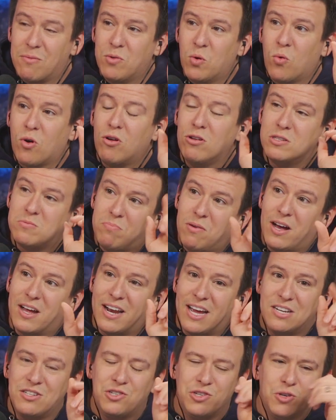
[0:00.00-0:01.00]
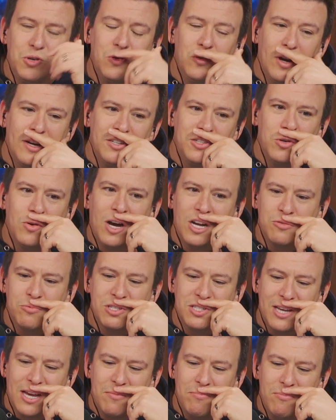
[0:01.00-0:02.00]
from the worlds, but I do, I do
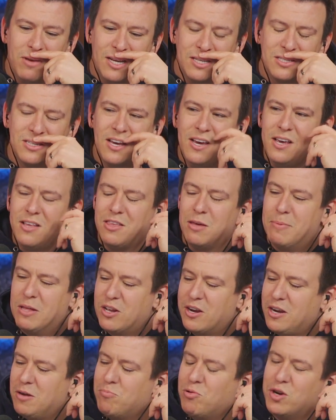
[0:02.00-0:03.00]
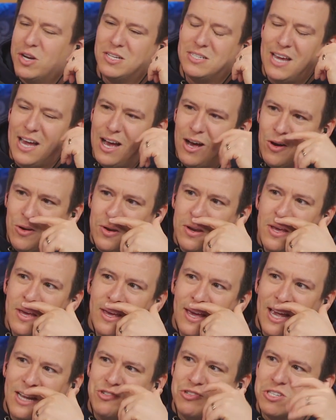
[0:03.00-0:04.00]
100% miss the ability to put it down
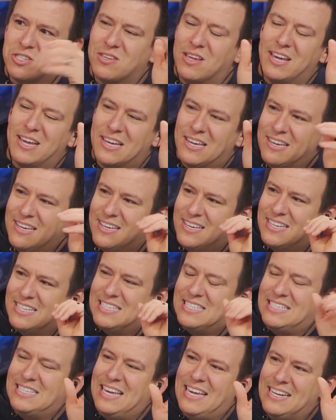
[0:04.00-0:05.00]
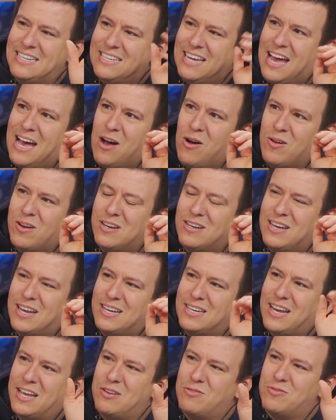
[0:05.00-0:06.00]
and just like sit down and
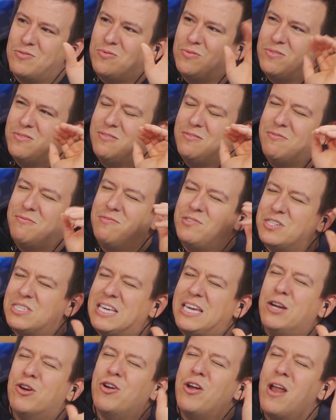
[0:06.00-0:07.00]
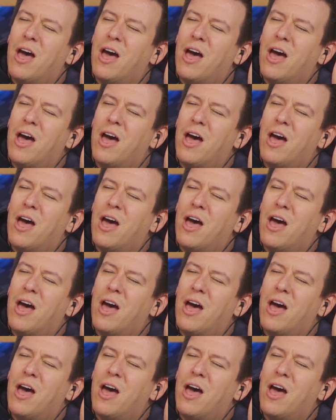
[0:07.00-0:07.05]
and, and just hear